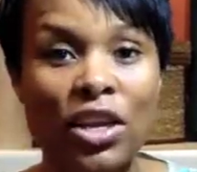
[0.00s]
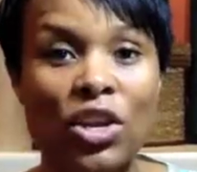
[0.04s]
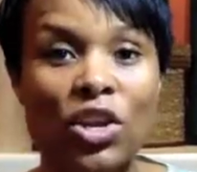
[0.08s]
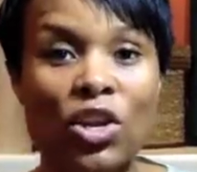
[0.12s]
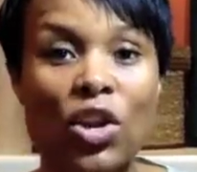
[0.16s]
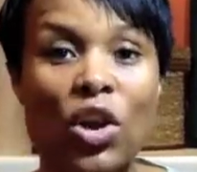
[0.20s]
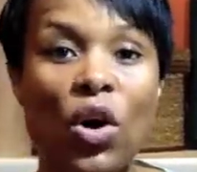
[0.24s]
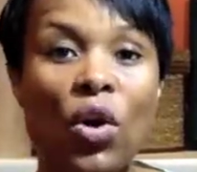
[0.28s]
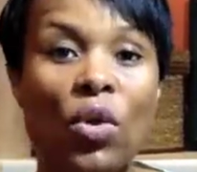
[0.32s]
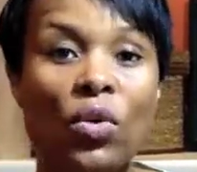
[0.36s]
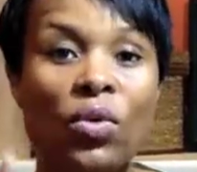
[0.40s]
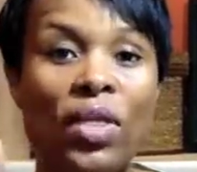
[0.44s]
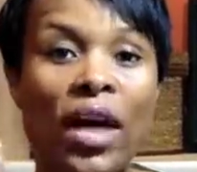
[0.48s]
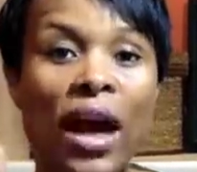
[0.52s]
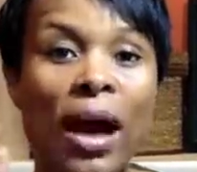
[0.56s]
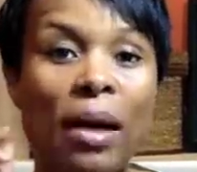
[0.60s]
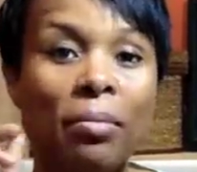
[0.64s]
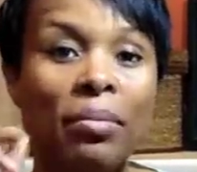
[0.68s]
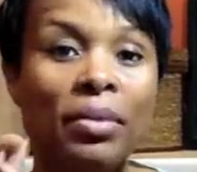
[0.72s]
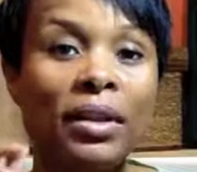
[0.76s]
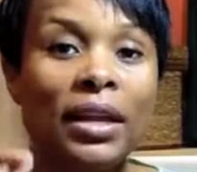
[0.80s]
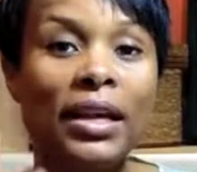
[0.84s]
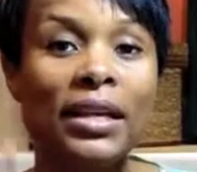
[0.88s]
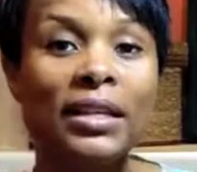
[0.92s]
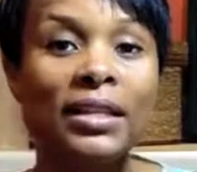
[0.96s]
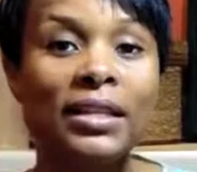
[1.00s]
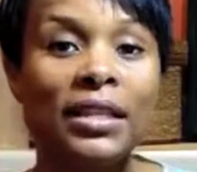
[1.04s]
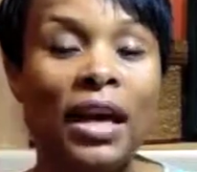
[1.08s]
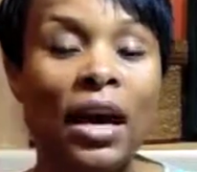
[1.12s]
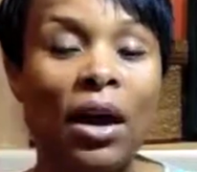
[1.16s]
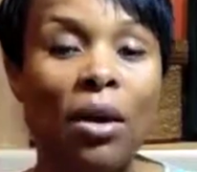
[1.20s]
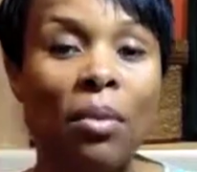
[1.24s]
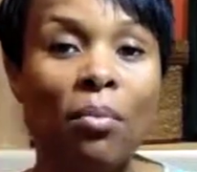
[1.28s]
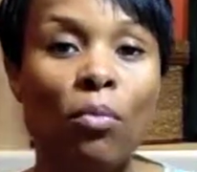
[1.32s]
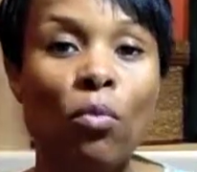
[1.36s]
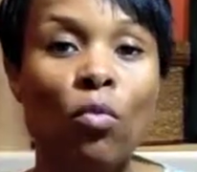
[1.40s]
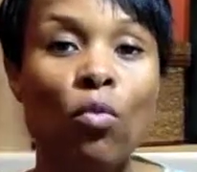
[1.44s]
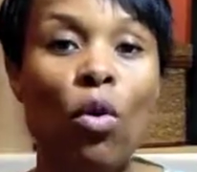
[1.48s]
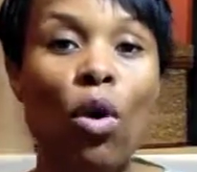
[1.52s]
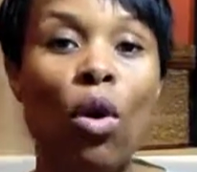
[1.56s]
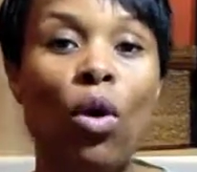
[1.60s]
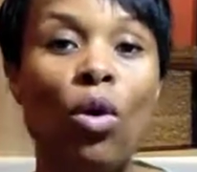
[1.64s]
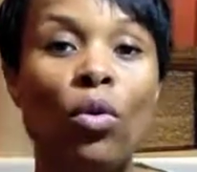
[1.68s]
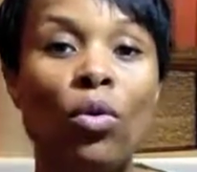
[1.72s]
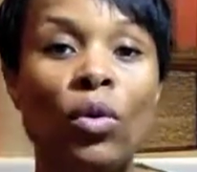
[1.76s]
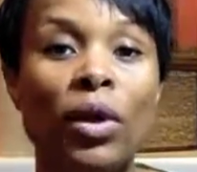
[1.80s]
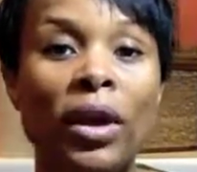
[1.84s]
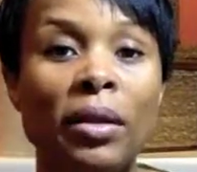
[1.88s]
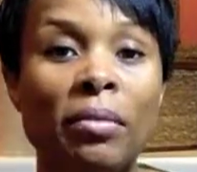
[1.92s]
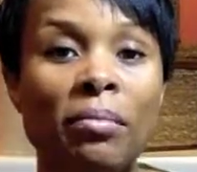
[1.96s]
No, that plays a
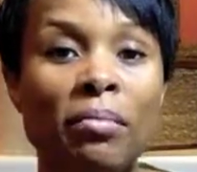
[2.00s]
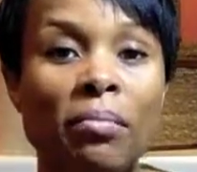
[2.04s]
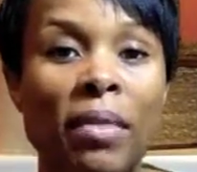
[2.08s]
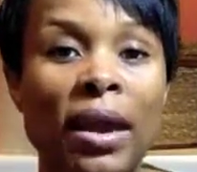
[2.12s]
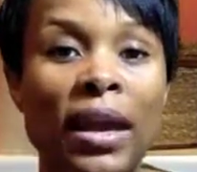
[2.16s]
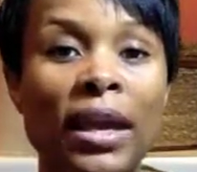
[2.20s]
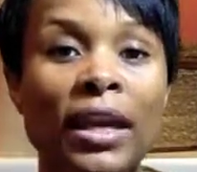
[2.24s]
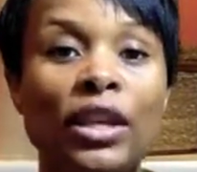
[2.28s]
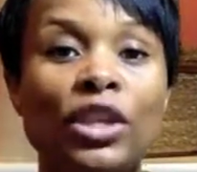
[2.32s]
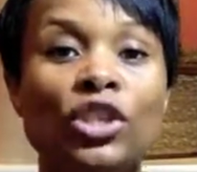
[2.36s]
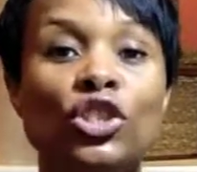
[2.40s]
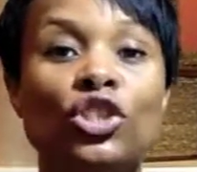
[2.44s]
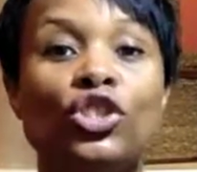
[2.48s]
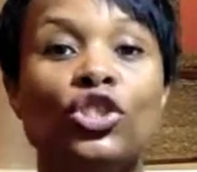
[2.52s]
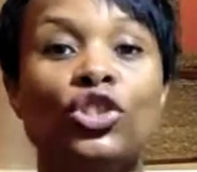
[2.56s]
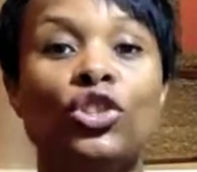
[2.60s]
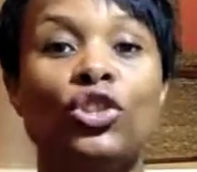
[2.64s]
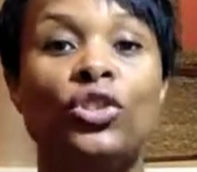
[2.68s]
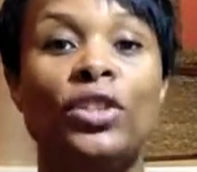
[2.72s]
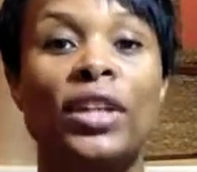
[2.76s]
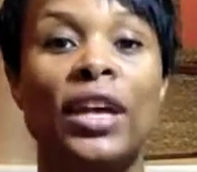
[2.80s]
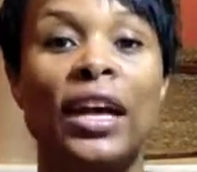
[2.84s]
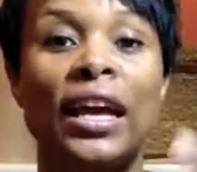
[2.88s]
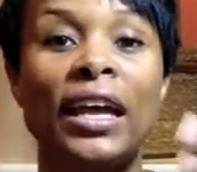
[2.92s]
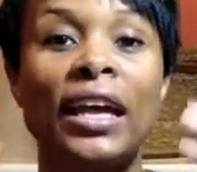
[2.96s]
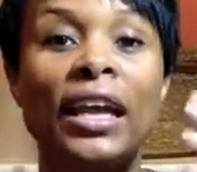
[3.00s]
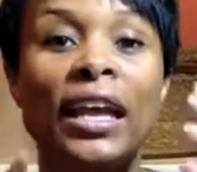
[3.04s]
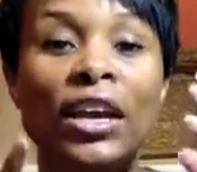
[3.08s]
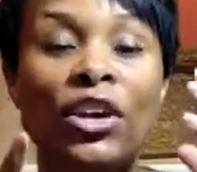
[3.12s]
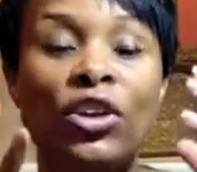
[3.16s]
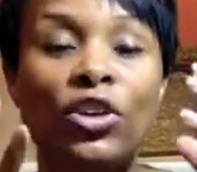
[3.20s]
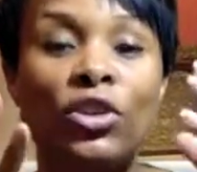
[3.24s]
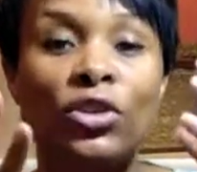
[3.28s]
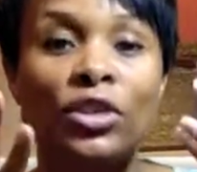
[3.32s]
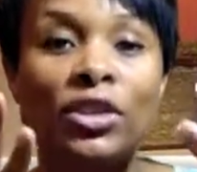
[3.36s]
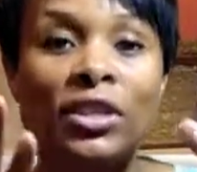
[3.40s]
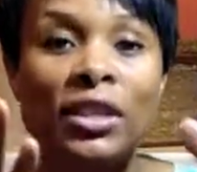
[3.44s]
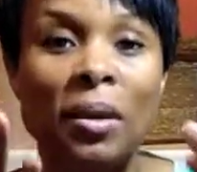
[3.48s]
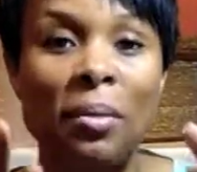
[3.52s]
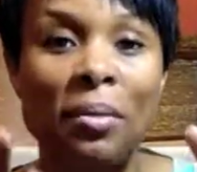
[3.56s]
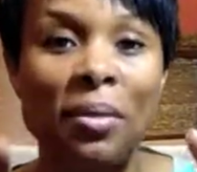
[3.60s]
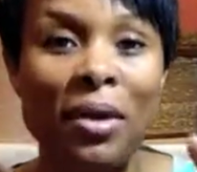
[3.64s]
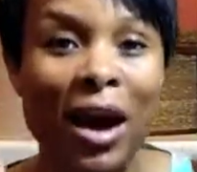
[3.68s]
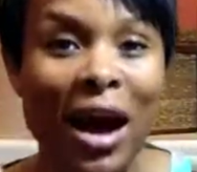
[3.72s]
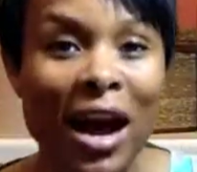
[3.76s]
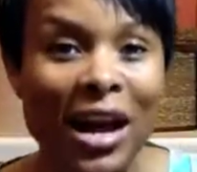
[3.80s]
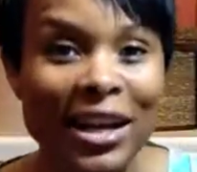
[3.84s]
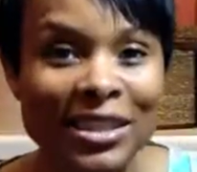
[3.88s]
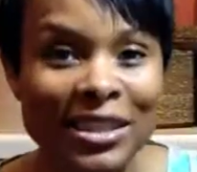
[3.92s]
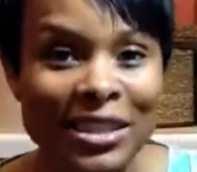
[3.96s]
role in making sure that your
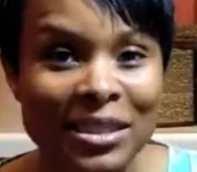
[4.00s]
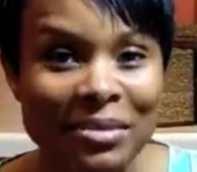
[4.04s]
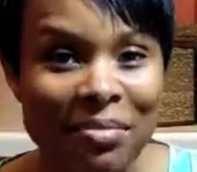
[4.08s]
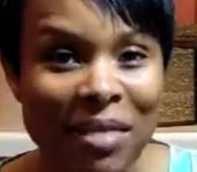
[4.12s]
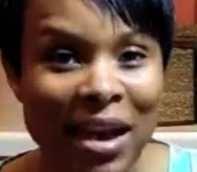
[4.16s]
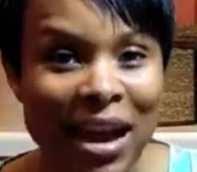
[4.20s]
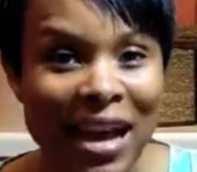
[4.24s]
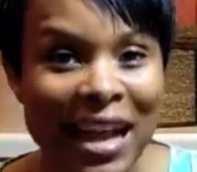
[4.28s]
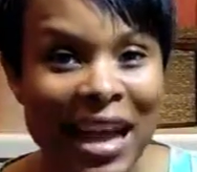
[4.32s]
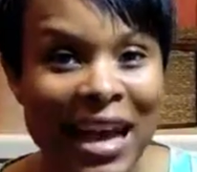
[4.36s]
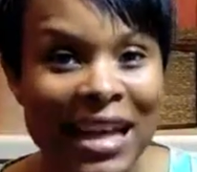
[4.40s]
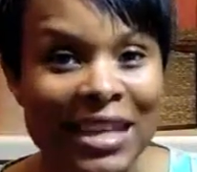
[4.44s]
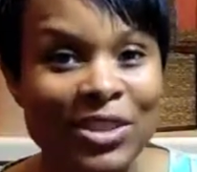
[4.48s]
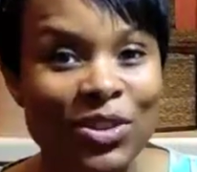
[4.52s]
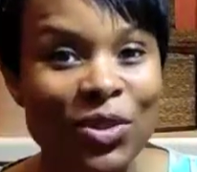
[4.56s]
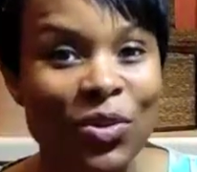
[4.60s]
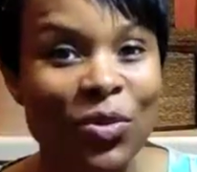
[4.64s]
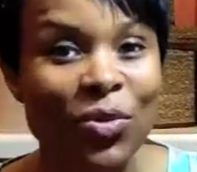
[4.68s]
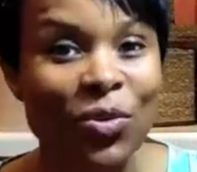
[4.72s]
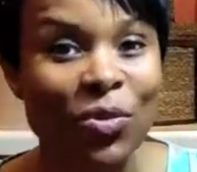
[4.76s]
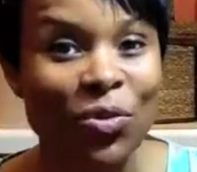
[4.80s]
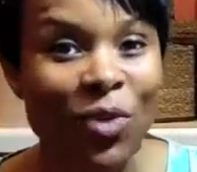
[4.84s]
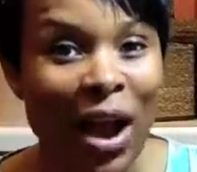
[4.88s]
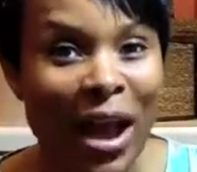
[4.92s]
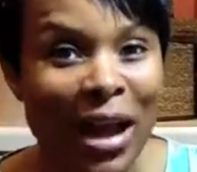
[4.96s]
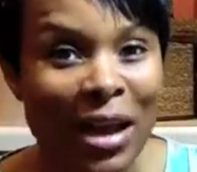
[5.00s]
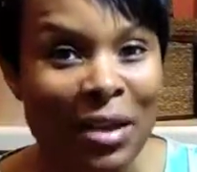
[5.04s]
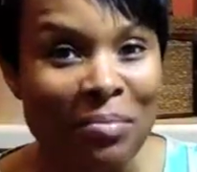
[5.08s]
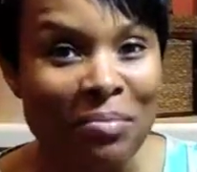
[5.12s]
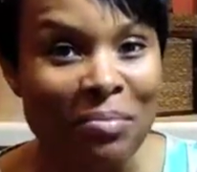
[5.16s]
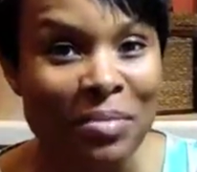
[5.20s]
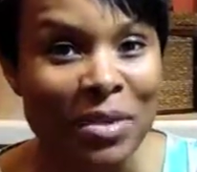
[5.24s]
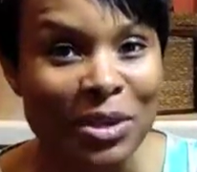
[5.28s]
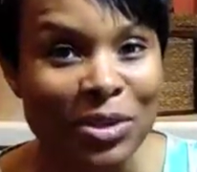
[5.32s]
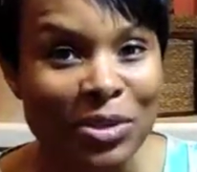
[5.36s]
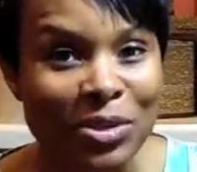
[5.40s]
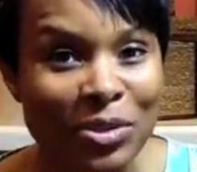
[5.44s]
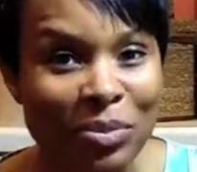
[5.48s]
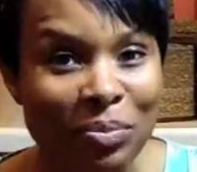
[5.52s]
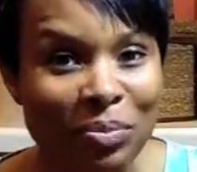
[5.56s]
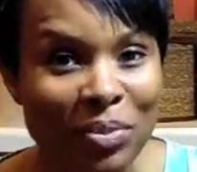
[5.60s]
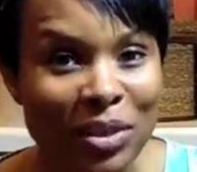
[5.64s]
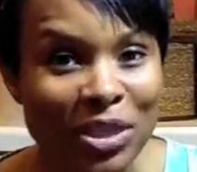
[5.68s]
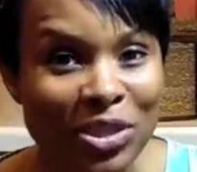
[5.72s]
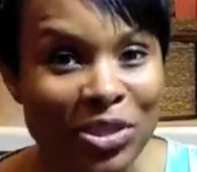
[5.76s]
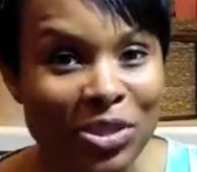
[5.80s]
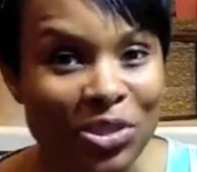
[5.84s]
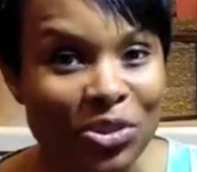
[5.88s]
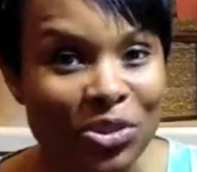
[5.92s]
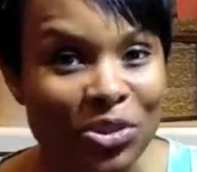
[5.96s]
subconscious mind has the right mental
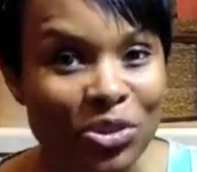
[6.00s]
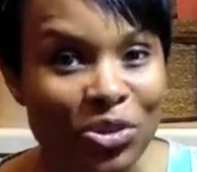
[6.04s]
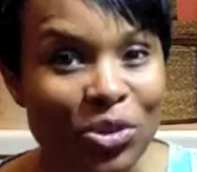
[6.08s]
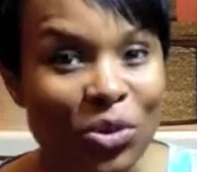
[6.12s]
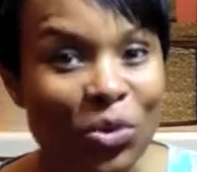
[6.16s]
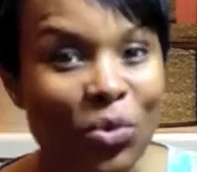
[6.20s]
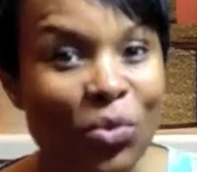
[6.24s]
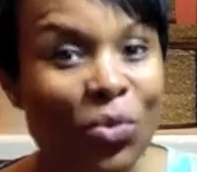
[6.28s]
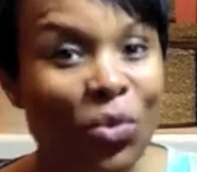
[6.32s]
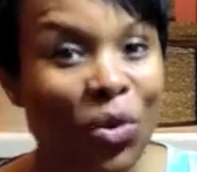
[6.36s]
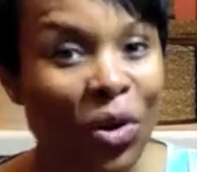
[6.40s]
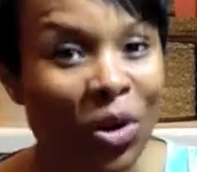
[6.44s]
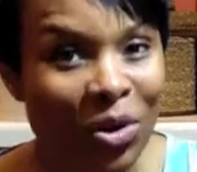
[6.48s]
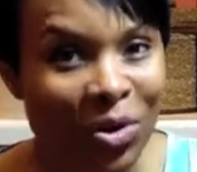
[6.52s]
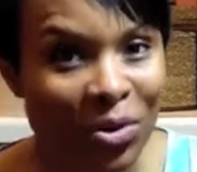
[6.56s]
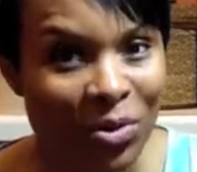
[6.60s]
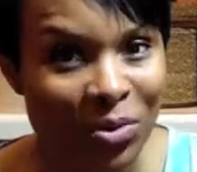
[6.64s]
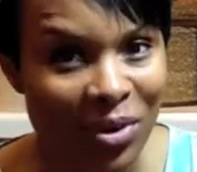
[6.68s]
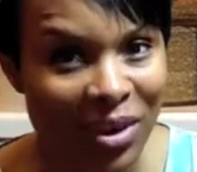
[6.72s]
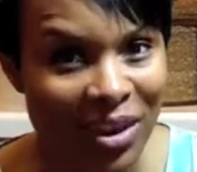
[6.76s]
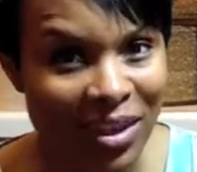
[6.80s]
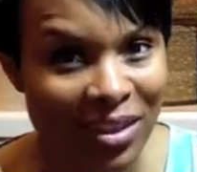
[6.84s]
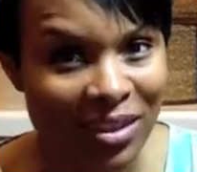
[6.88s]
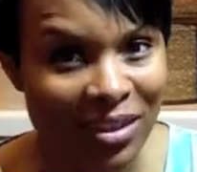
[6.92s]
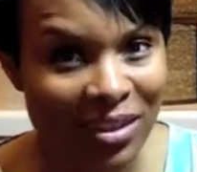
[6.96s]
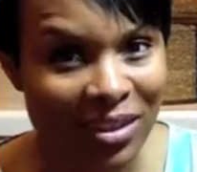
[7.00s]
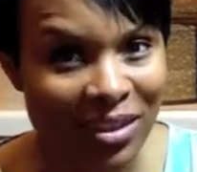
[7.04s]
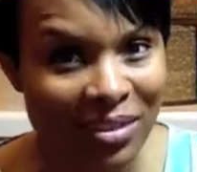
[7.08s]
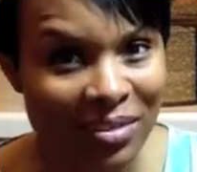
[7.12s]
pictures to work with.